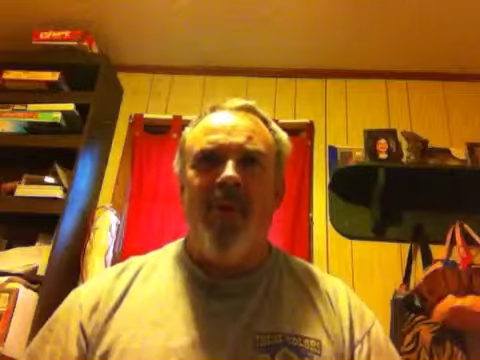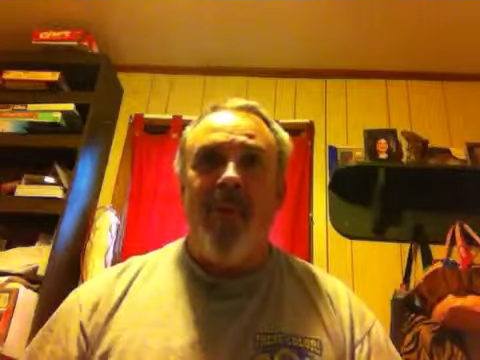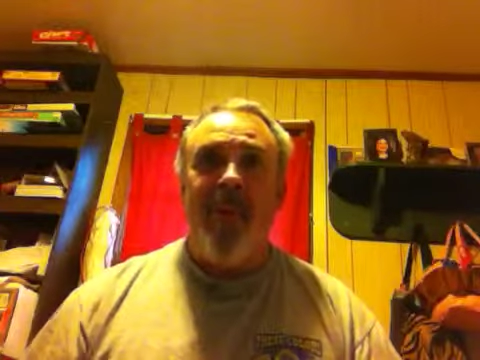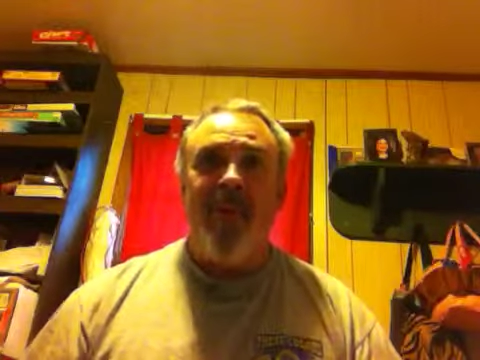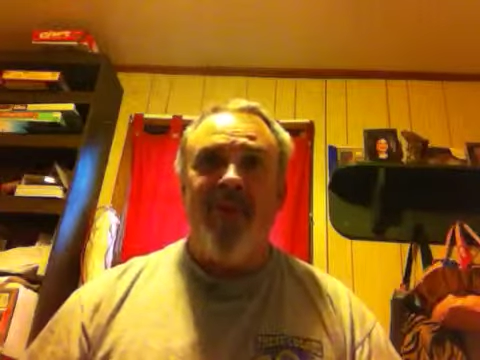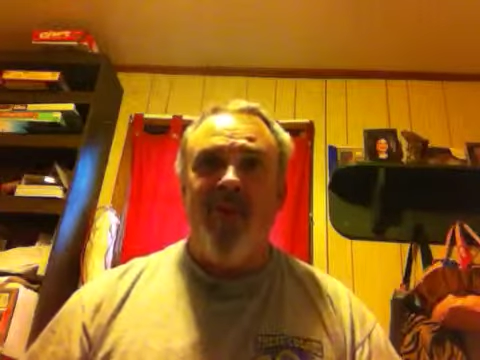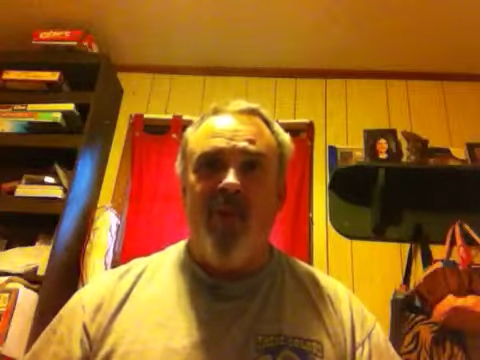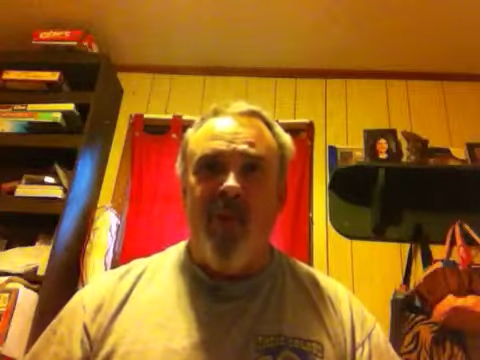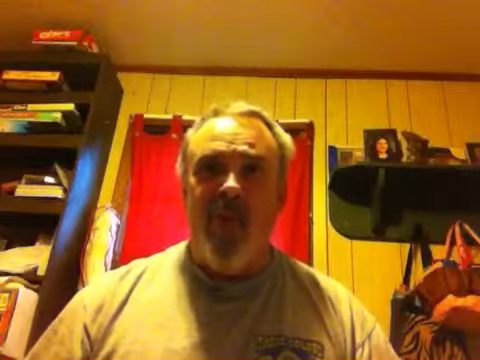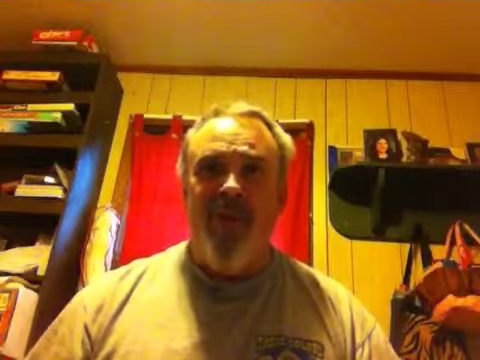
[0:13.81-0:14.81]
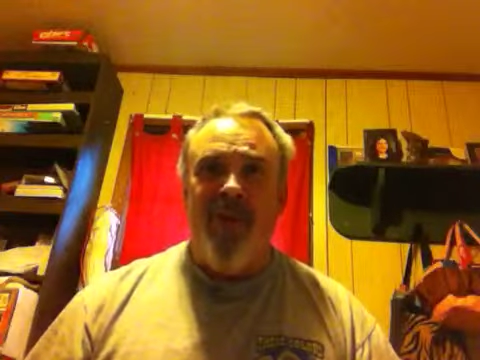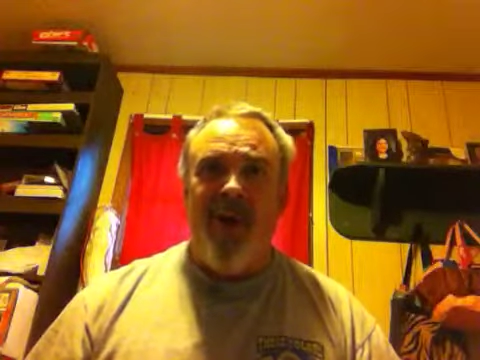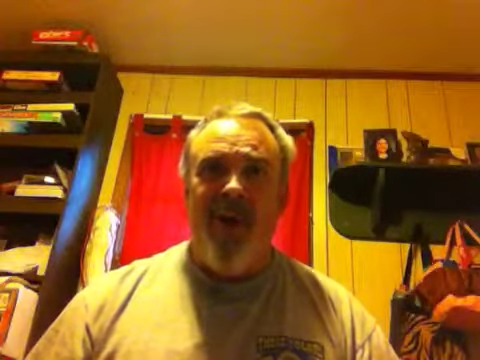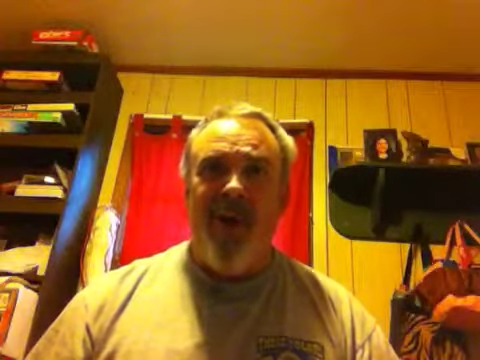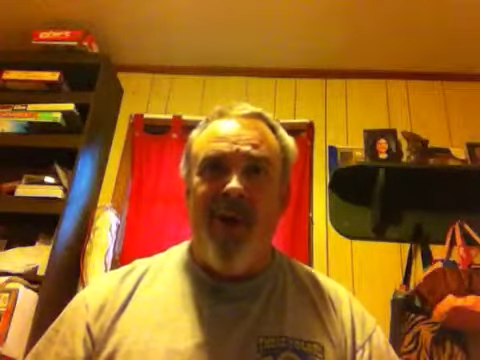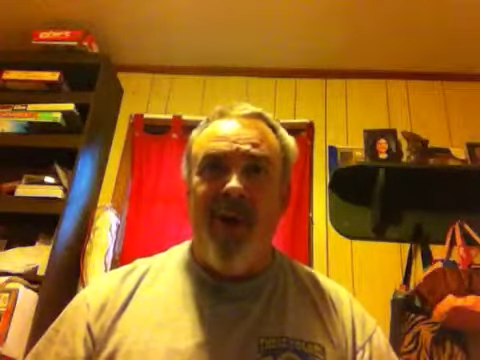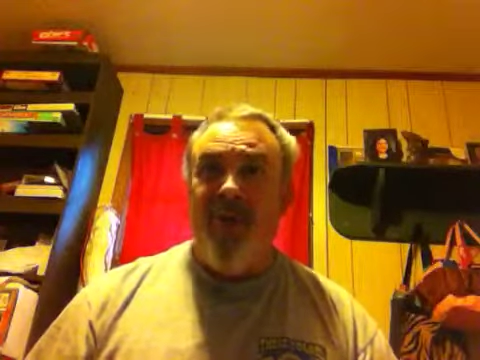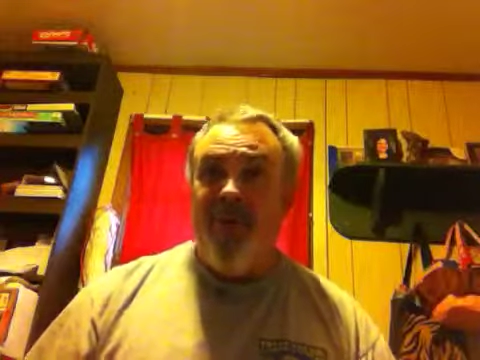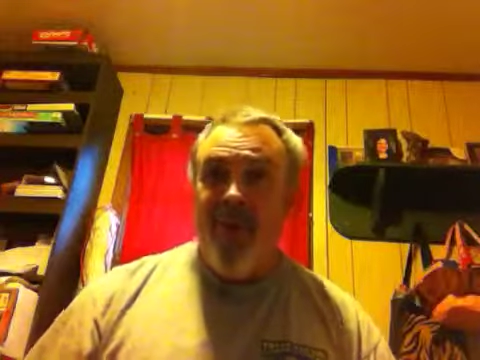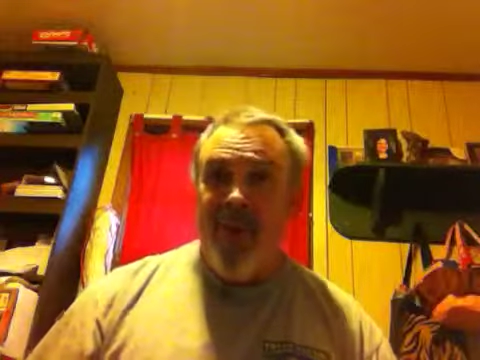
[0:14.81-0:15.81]
Plans for welfare and
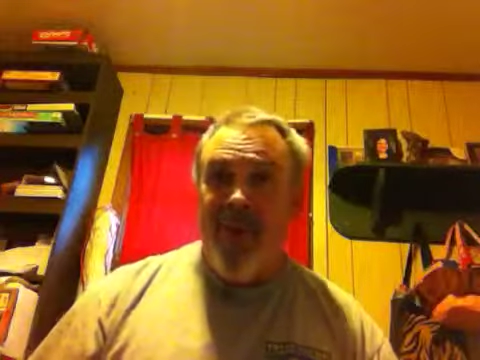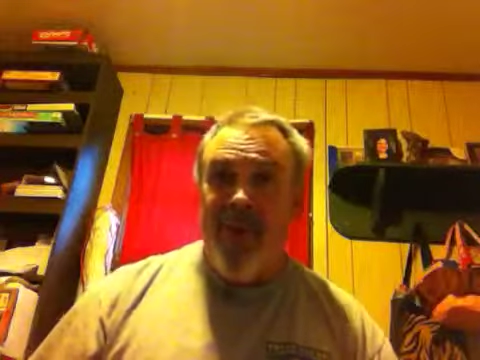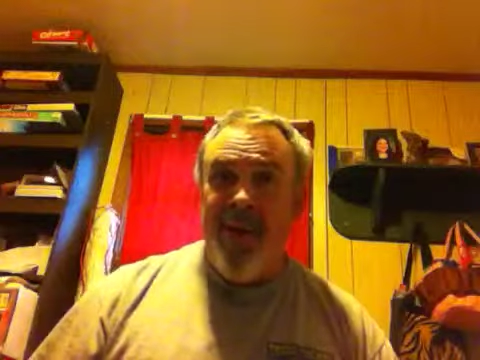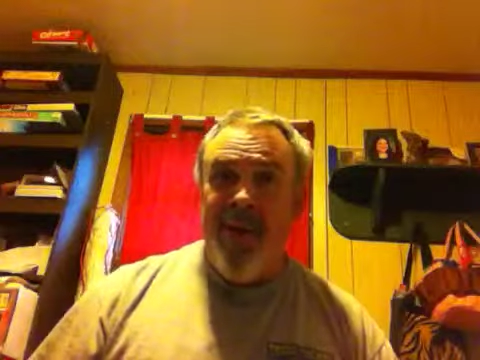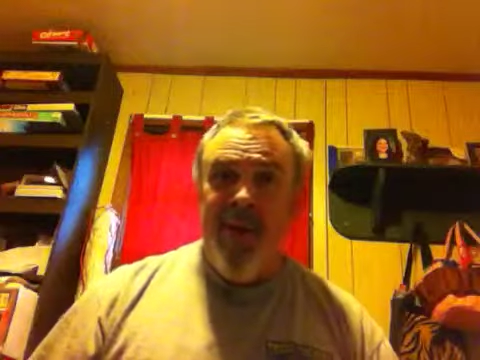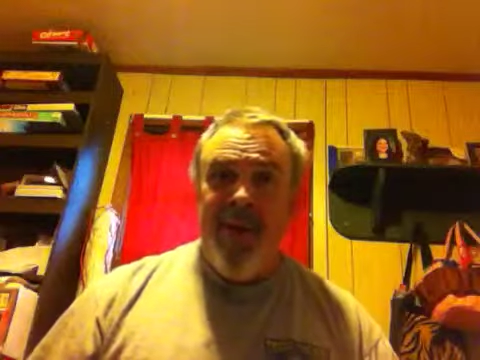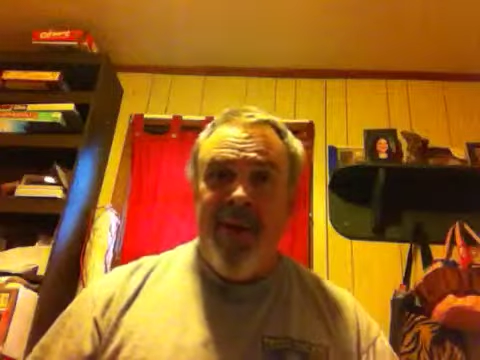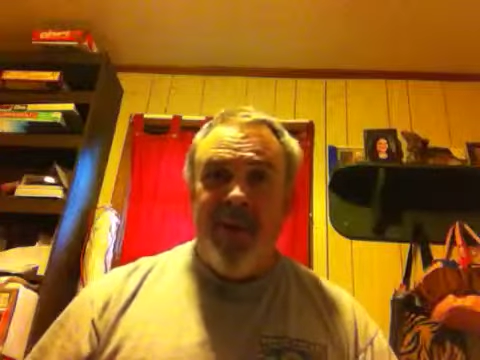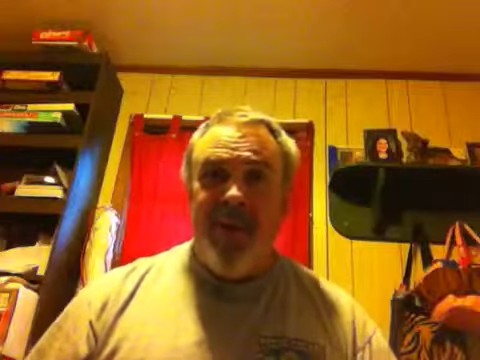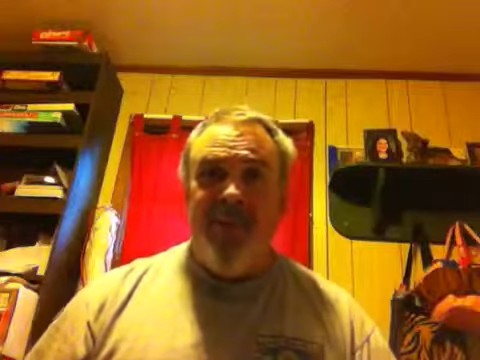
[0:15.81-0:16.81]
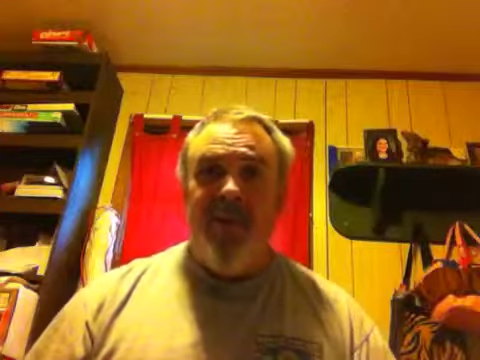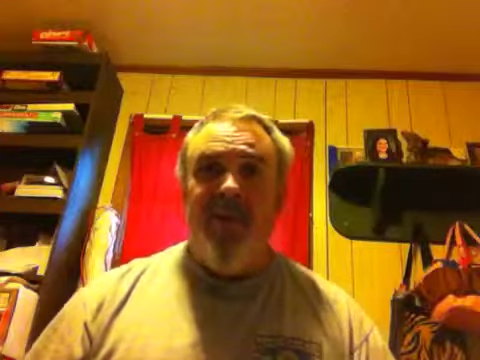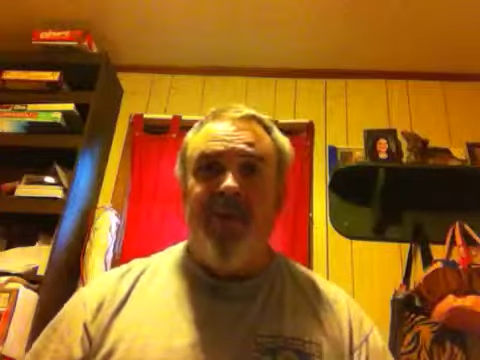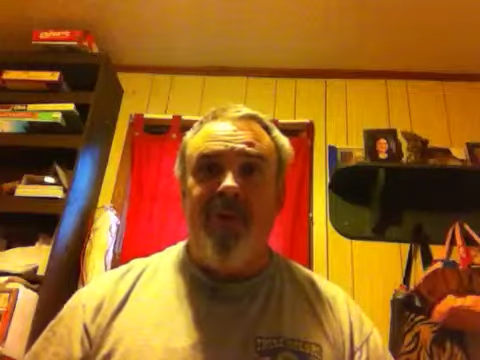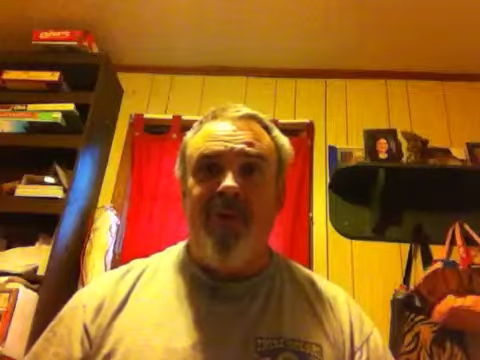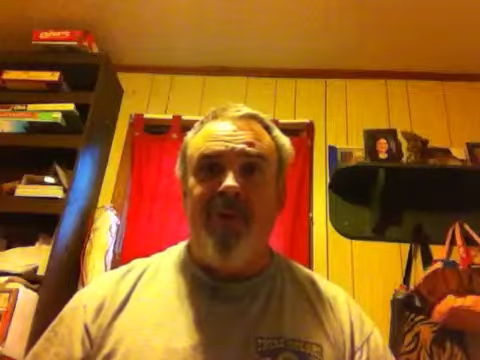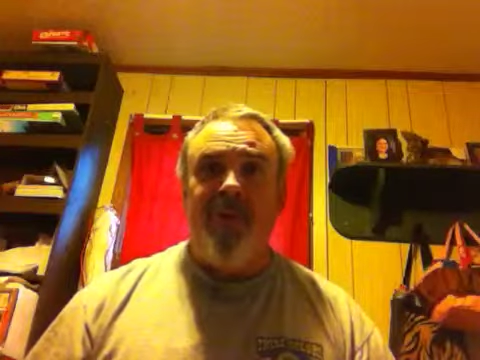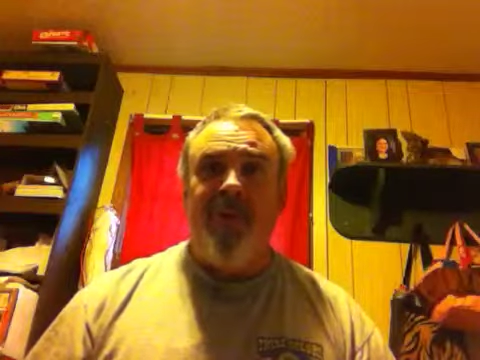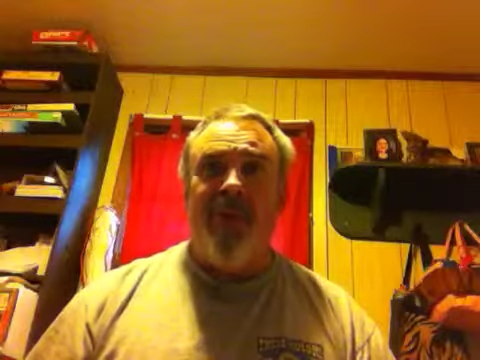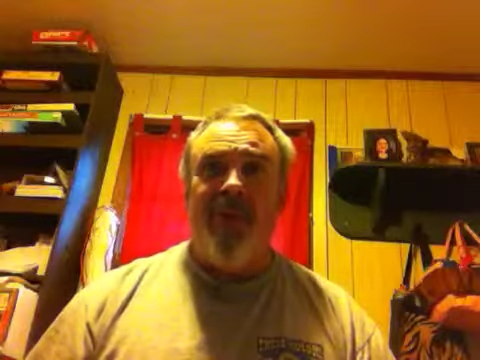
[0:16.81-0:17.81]
not for calamity, and to give you a
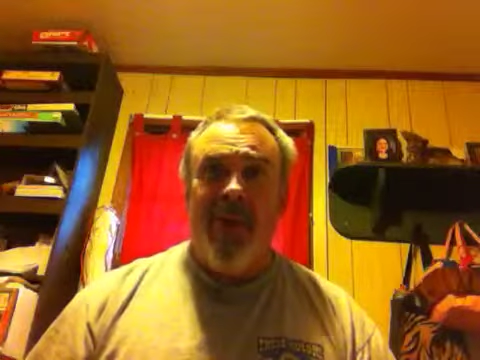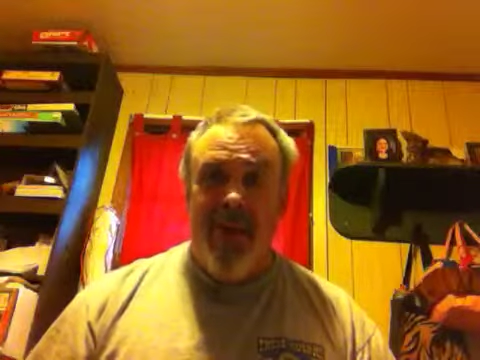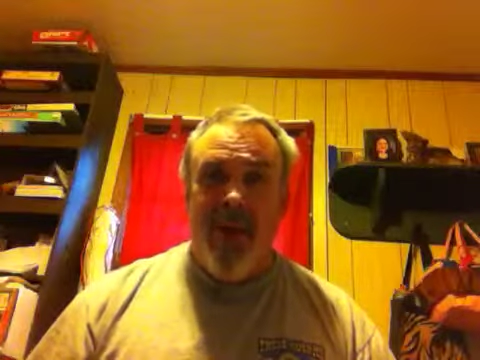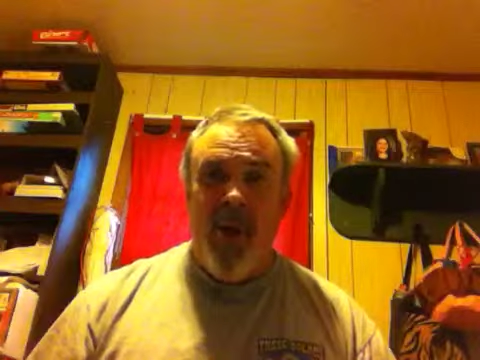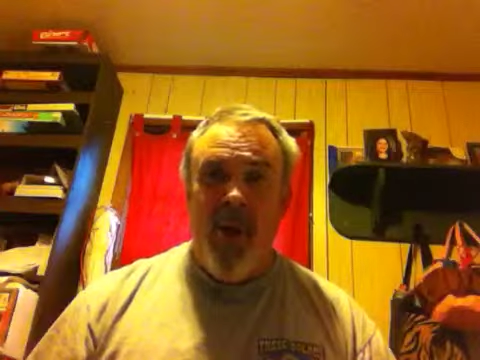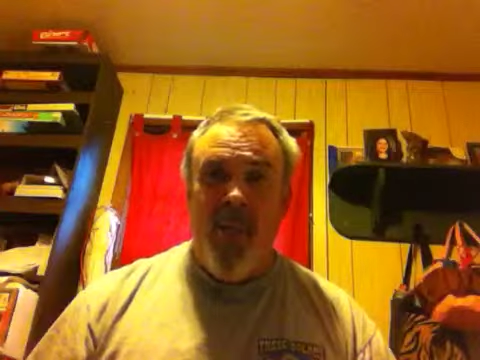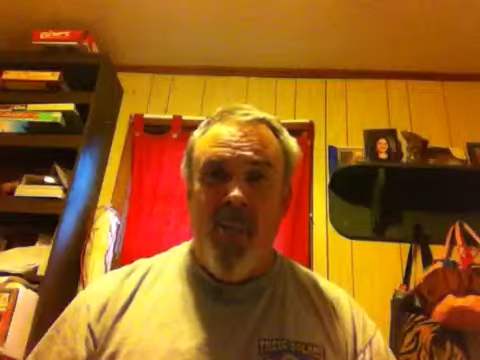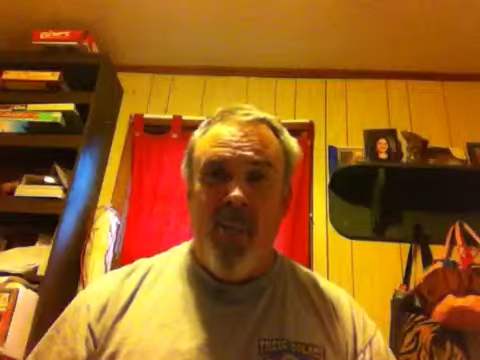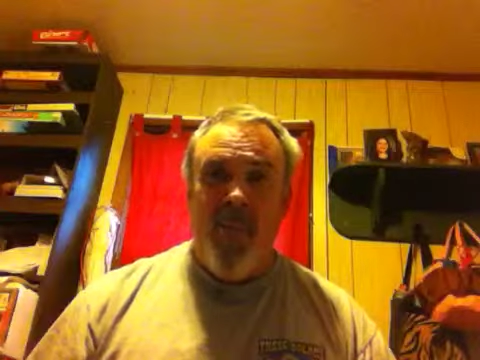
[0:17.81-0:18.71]
future and a hope.